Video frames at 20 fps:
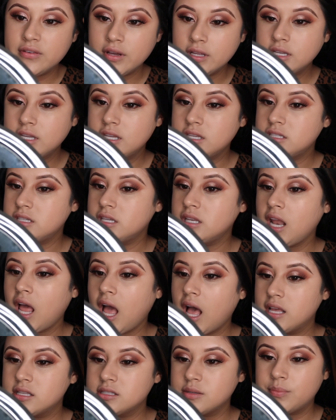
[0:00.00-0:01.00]
foundation
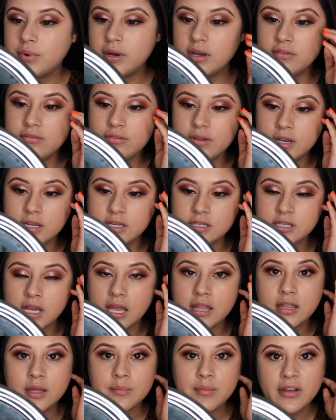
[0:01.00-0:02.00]
has a pretty finish.
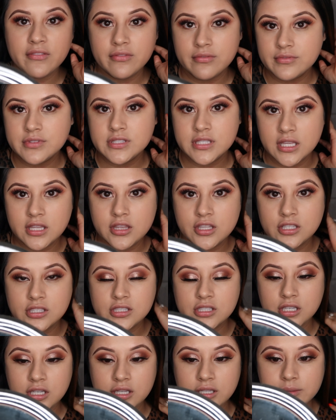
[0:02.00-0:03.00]
I think my skin
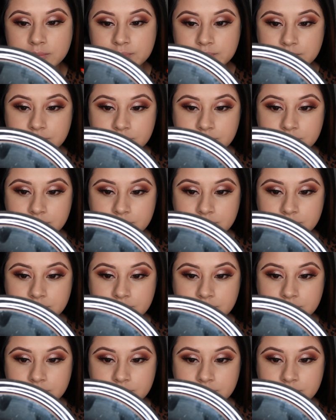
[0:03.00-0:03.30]
looks good.